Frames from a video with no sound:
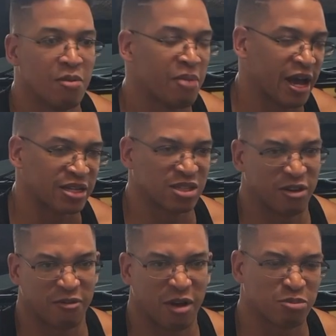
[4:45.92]
pack
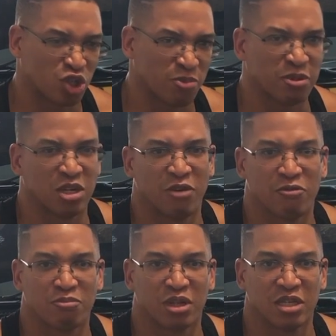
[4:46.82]
stuff up, ship it to
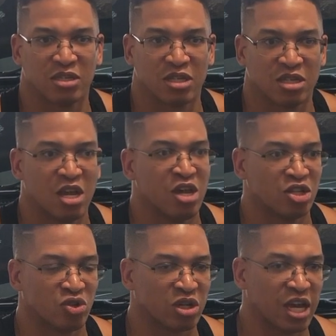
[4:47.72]
different places.
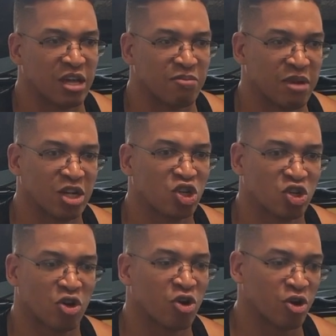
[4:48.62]
So again, make
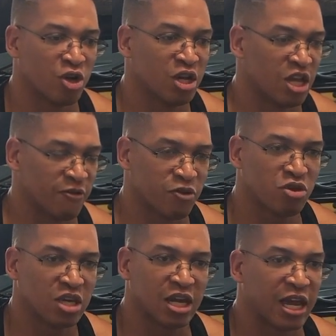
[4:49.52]
sure if you
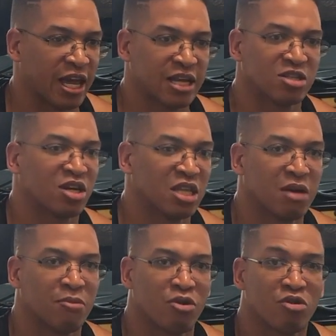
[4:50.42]
can get hands on
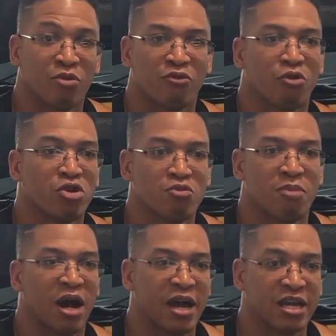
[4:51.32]
that motor before you
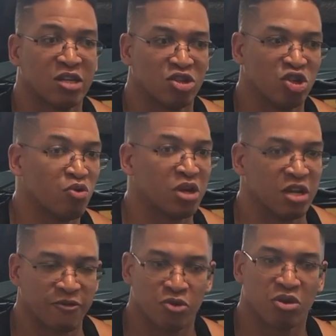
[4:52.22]
buy it, do it.
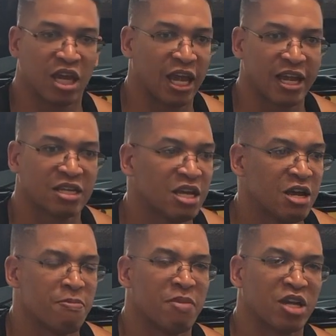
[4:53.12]
If you can't,
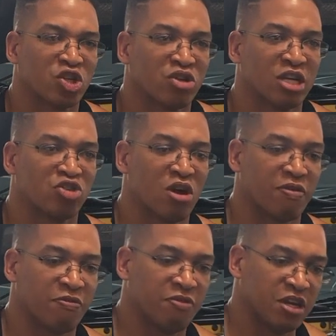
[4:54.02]
make sure that you have
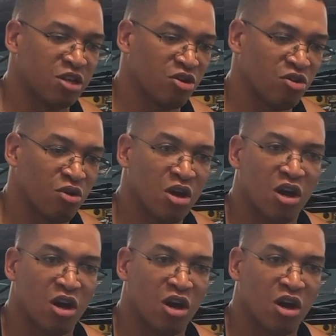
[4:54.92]
a video